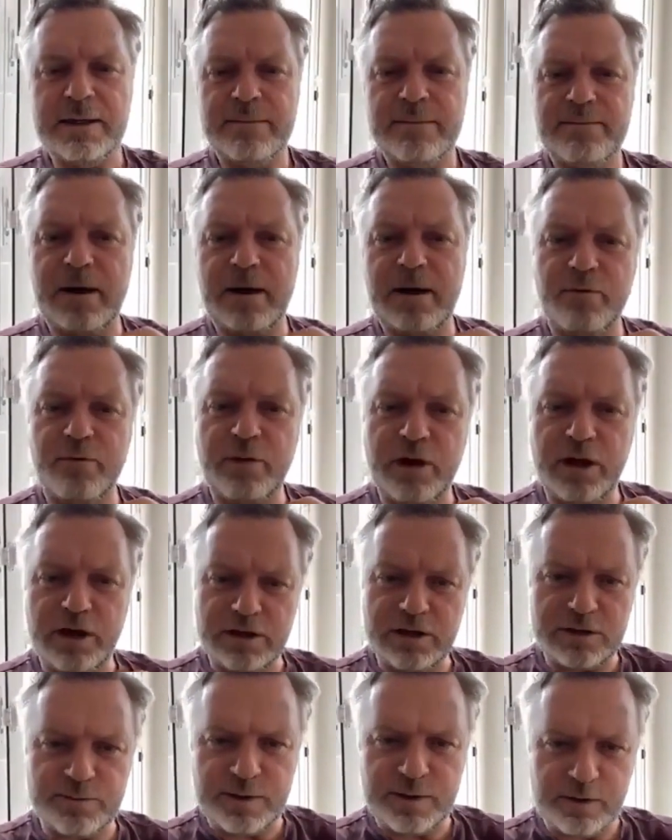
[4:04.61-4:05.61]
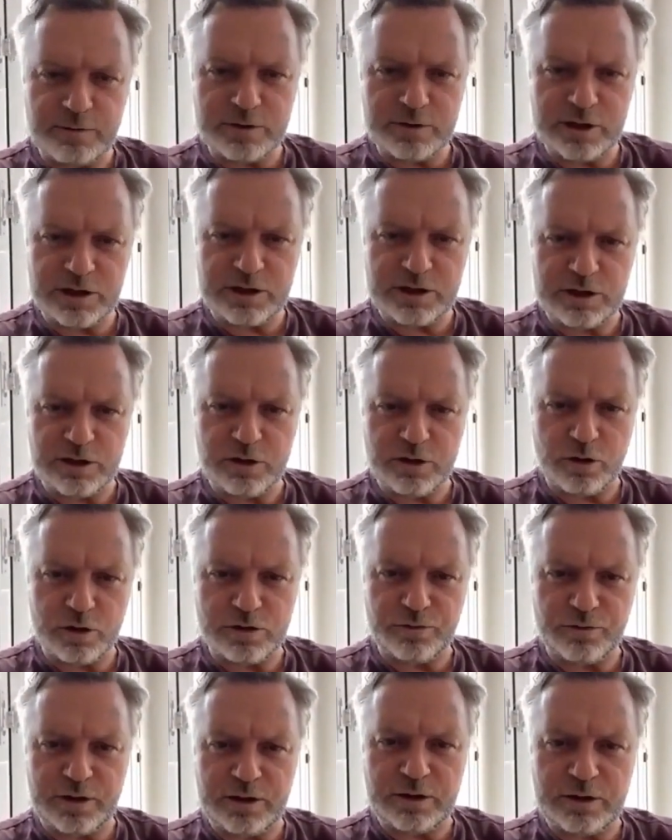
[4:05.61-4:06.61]
where customer acquisition
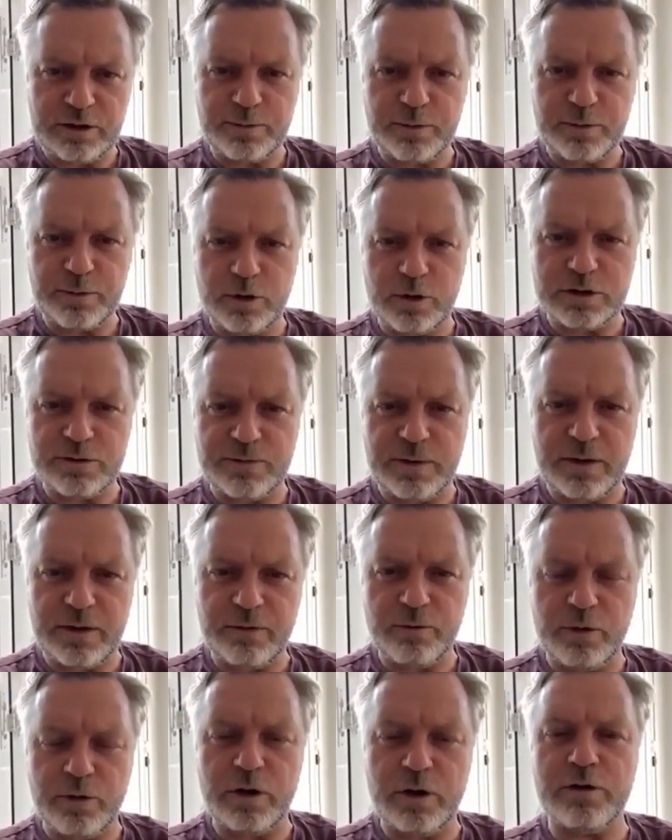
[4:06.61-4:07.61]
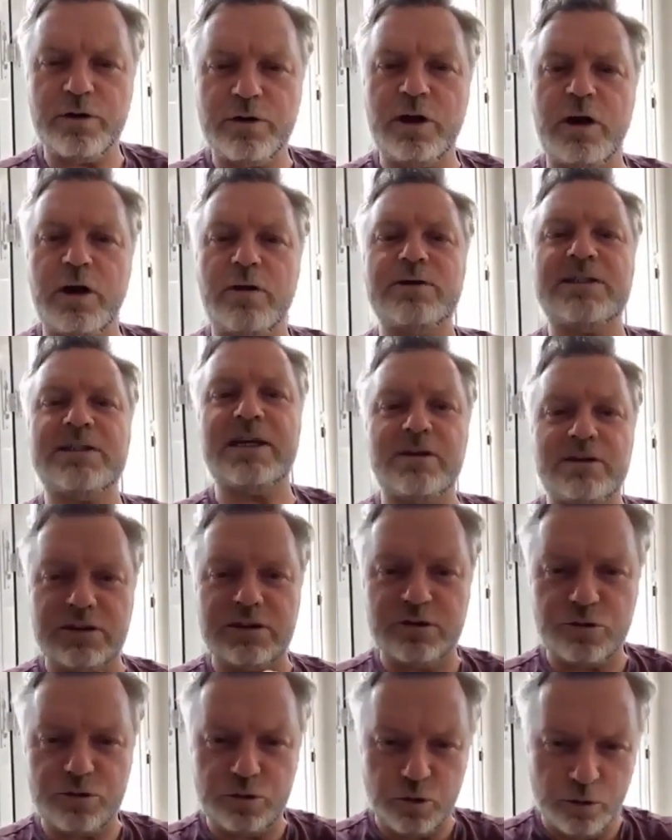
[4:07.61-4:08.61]
costs for entrepreneurs around the world comes out
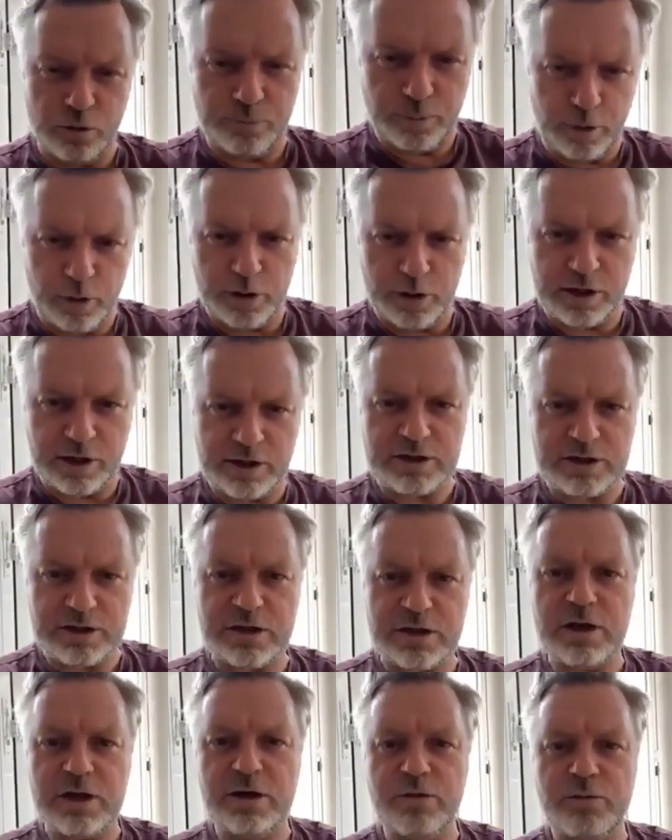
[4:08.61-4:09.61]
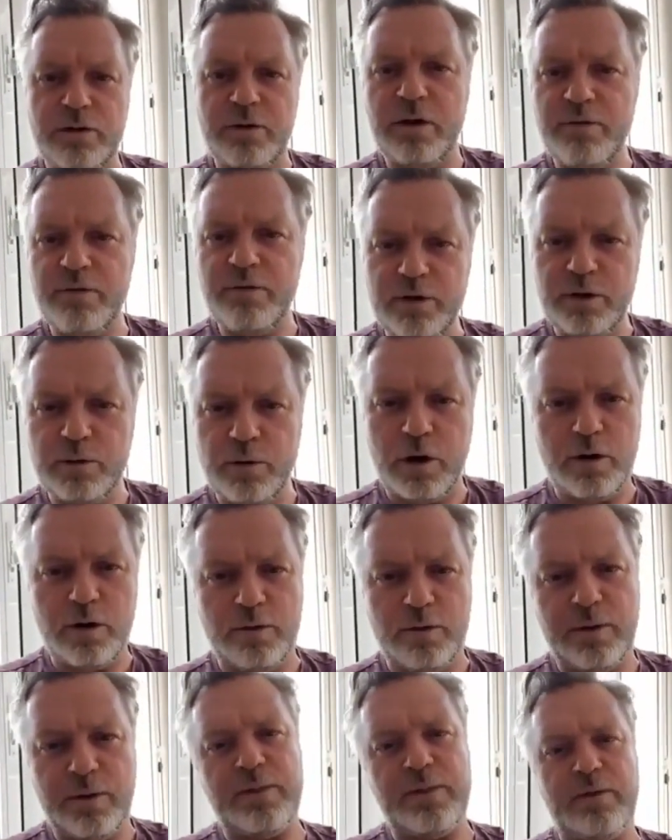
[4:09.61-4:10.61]
into your pockets, wherever you are
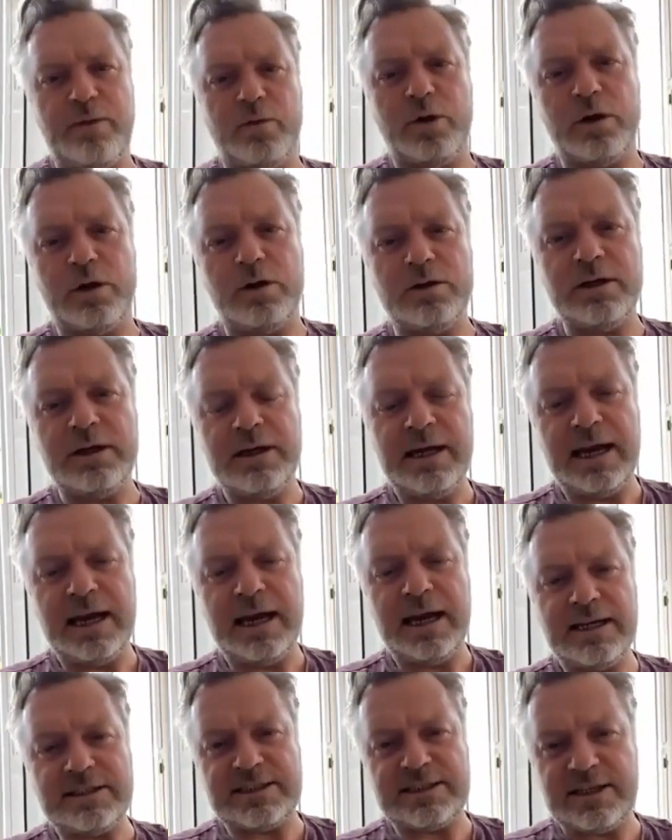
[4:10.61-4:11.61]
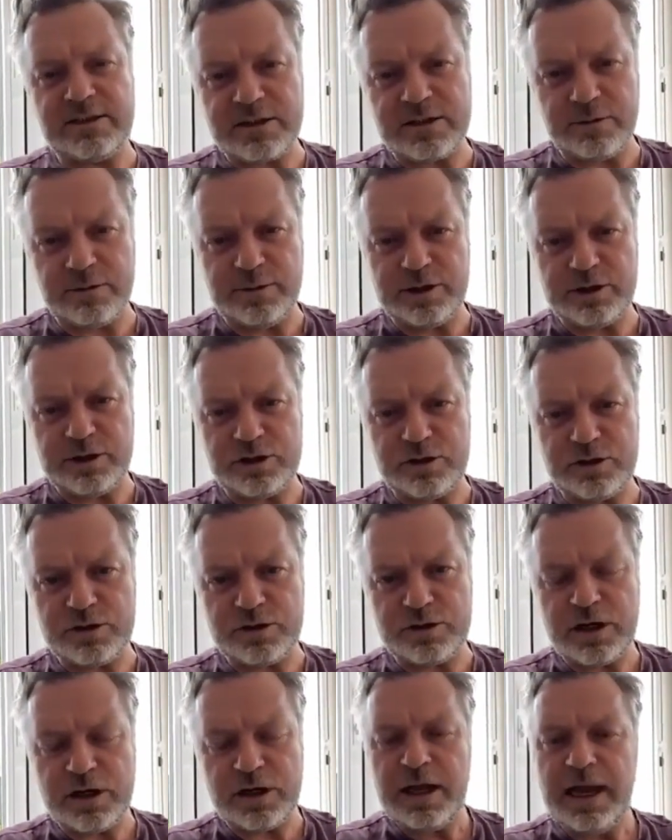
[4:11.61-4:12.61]
around the world, as sales commissions,
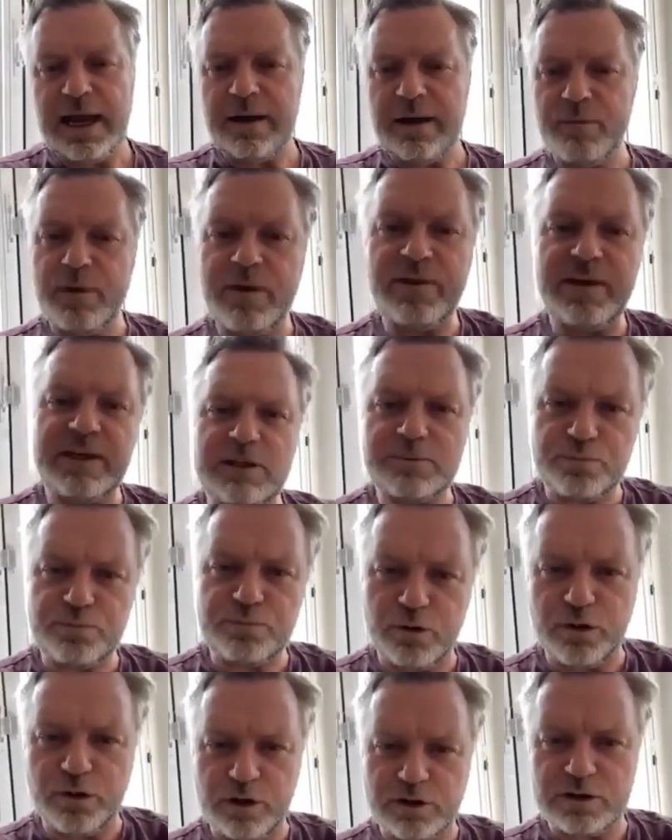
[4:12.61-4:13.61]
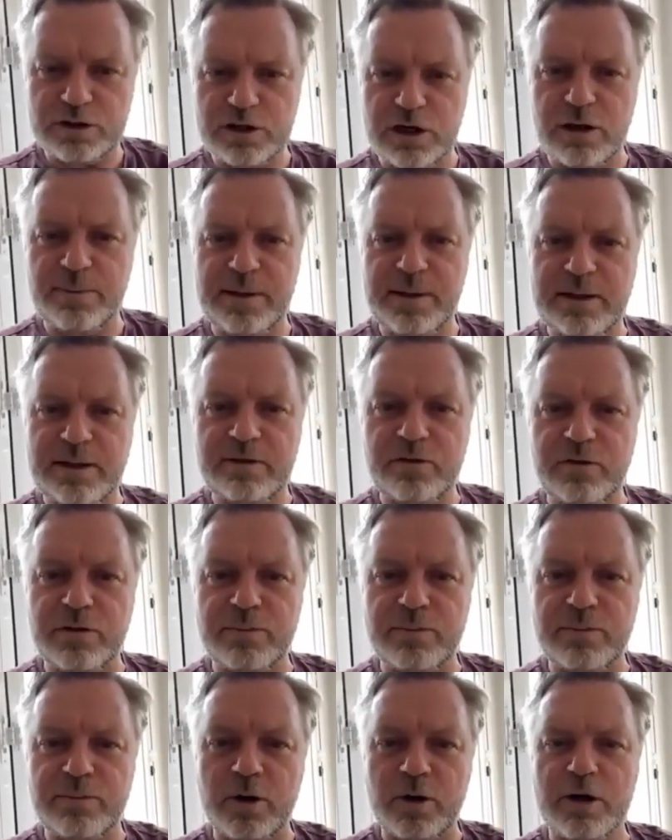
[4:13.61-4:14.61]
and where these products come into the
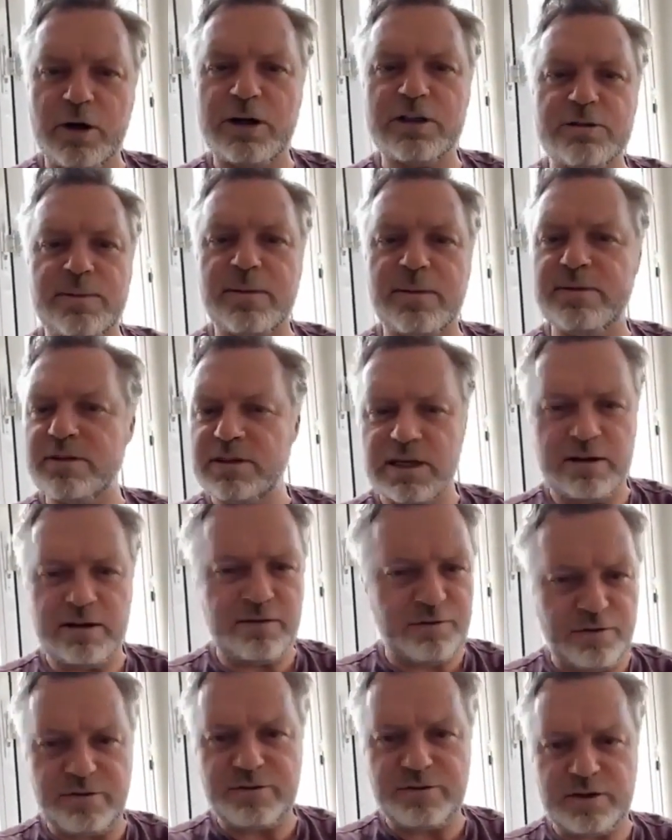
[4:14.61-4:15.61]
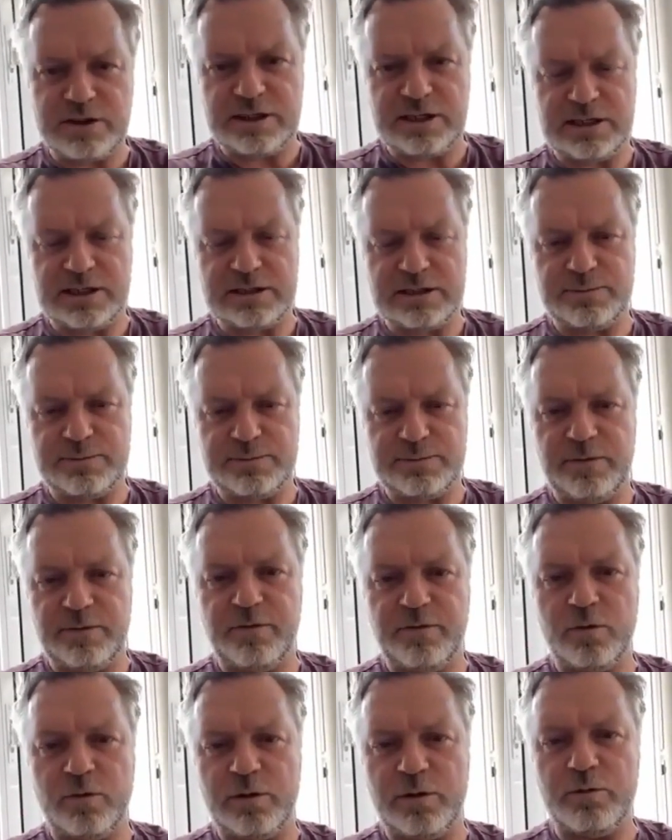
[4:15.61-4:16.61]
markets maybe 10, 15 years
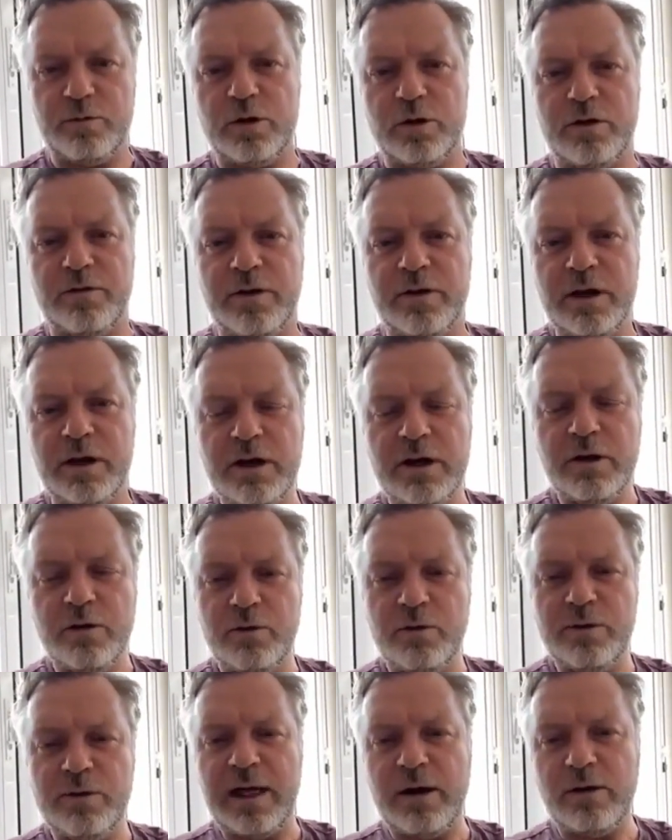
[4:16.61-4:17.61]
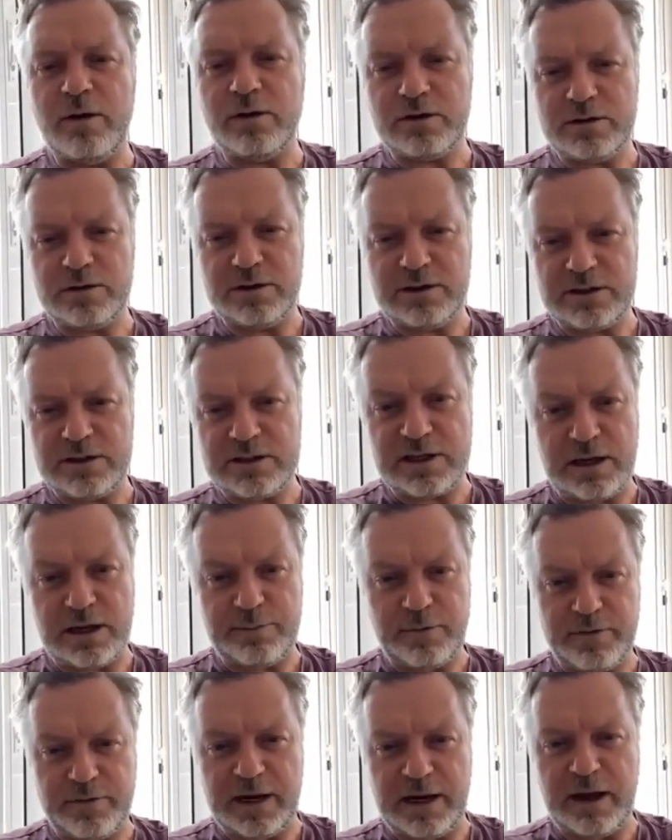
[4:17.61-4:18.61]
before they would have without this type
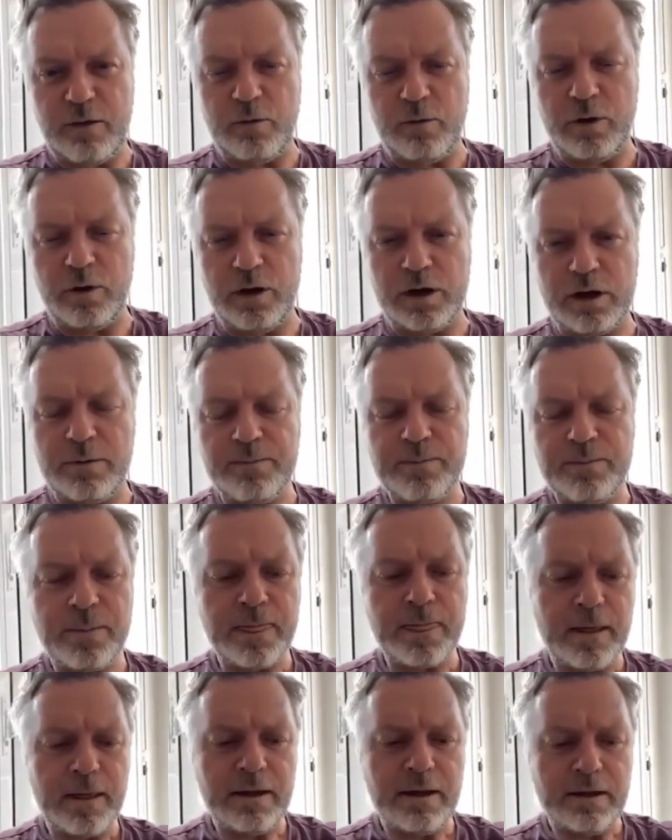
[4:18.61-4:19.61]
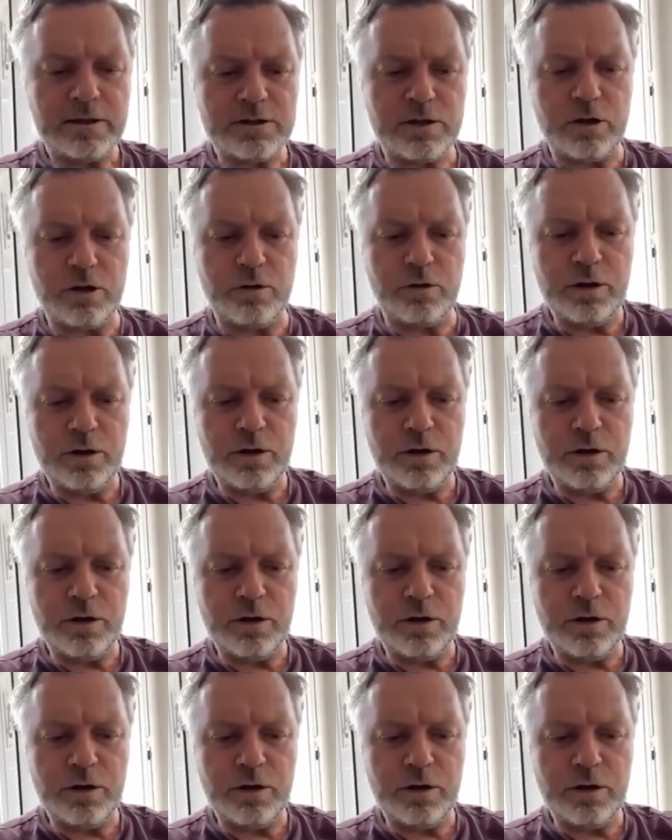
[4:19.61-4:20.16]
of a network. So,